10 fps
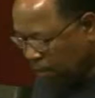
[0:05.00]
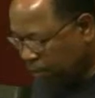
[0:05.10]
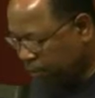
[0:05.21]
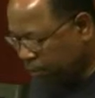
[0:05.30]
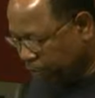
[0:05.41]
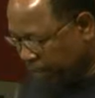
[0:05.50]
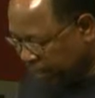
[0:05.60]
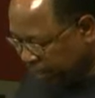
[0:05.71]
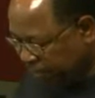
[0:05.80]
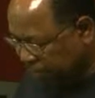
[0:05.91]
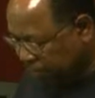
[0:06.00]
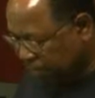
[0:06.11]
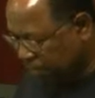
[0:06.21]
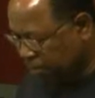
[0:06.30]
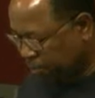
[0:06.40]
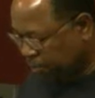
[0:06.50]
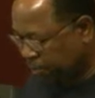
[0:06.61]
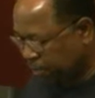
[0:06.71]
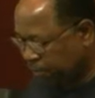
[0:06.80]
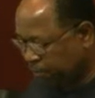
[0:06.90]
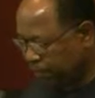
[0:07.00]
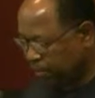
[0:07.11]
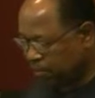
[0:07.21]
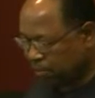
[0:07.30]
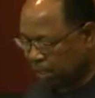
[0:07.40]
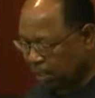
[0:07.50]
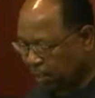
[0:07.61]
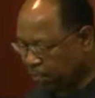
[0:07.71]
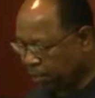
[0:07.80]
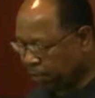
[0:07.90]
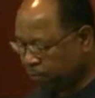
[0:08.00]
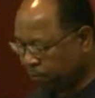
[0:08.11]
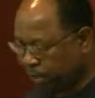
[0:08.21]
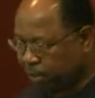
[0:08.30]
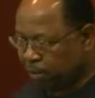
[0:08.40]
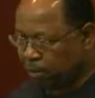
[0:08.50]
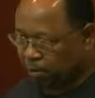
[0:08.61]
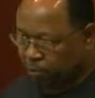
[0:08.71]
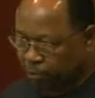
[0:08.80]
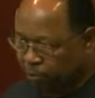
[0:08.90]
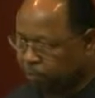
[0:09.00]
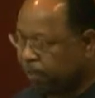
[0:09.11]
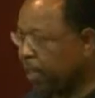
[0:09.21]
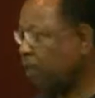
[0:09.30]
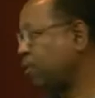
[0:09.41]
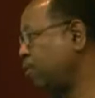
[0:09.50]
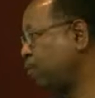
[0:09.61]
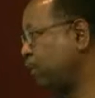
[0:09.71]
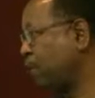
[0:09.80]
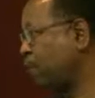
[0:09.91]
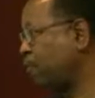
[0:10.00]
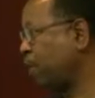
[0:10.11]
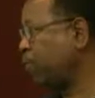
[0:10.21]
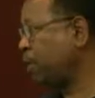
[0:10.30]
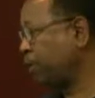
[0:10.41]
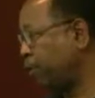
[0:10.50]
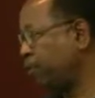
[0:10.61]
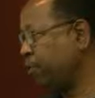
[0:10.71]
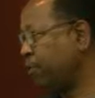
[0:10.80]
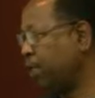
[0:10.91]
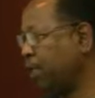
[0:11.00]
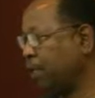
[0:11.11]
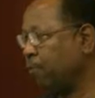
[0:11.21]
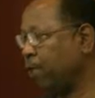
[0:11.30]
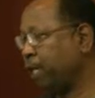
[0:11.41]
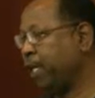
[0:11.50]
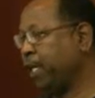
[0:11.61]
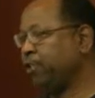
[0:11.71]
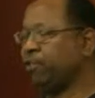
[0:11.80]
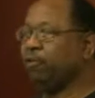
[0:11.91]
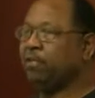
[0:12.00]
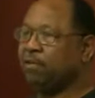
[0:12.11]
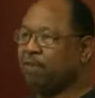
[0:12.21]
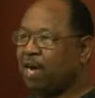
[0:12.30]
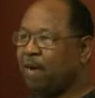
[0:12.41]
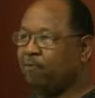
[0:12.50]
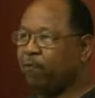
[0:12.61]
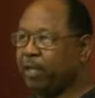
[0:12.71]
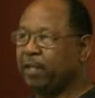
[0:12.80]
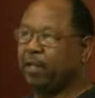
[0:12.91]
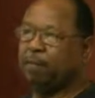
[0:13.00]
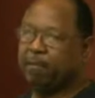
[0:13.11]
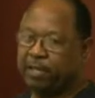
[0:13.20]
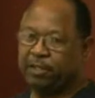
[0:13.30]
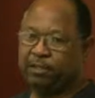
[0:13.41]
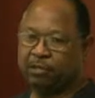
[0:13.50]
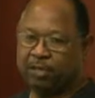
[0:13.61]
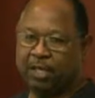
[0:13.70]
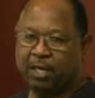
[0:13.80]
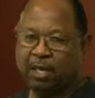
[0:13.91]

We've been training teams and taking them on the mission field, working with youth, but also we started working with churches and really getting churches involved with the missions.